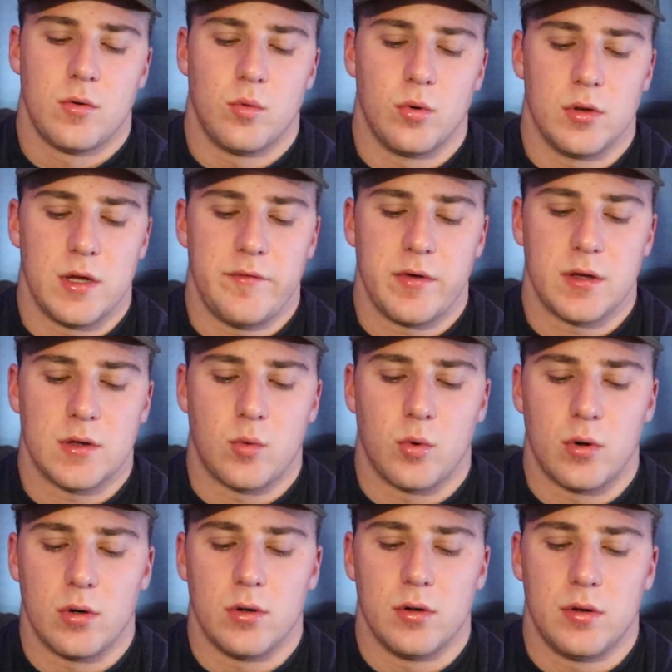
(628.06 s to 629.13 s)
We're living in the
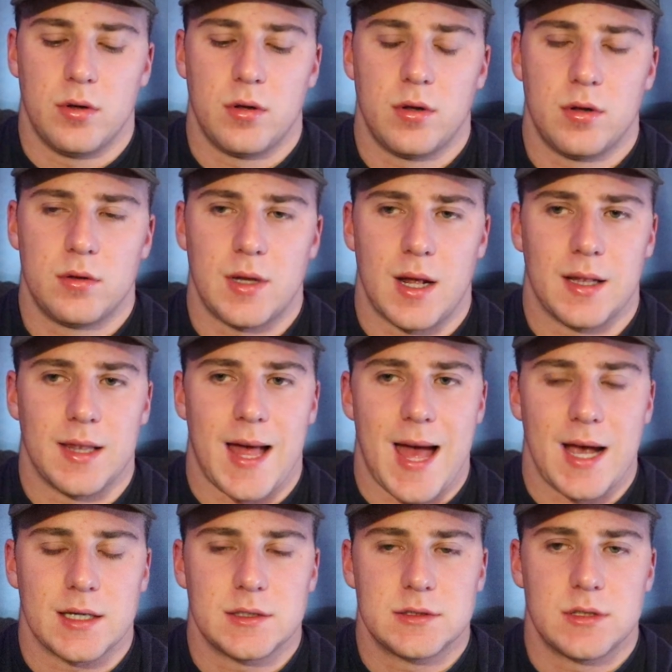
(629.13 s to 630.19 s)
world that
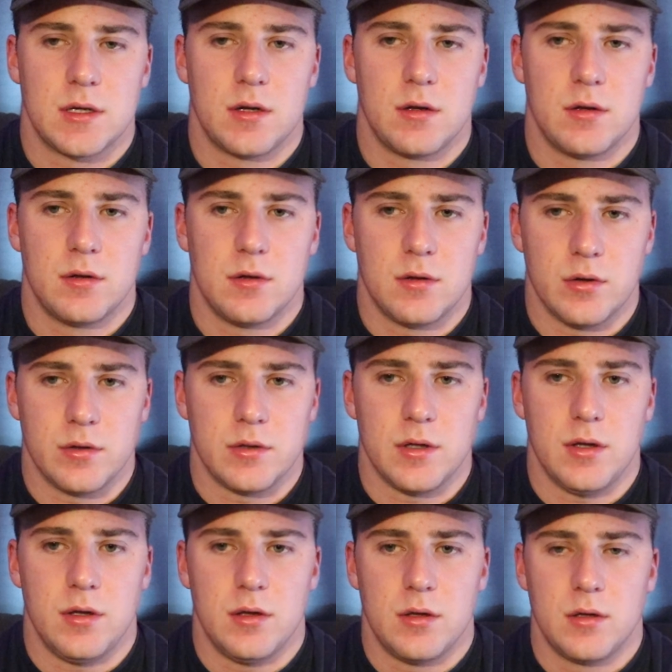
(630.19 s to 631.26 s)
lacks
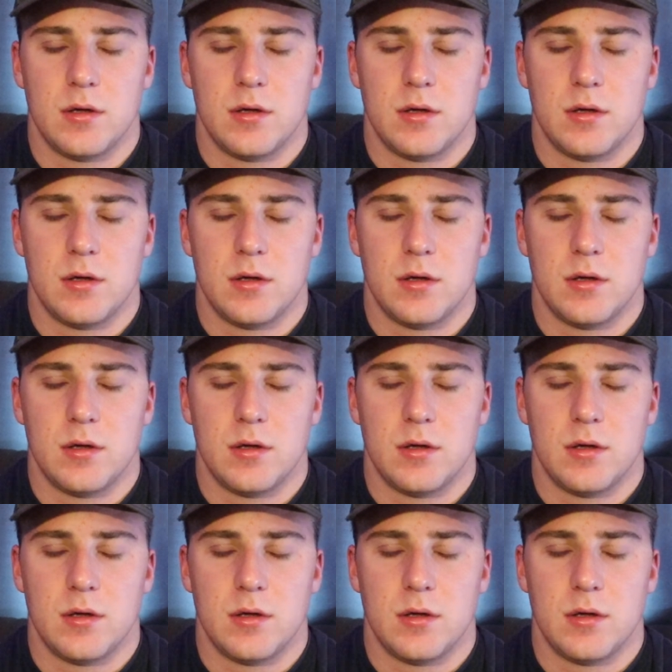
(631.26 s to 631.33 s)
loyalty.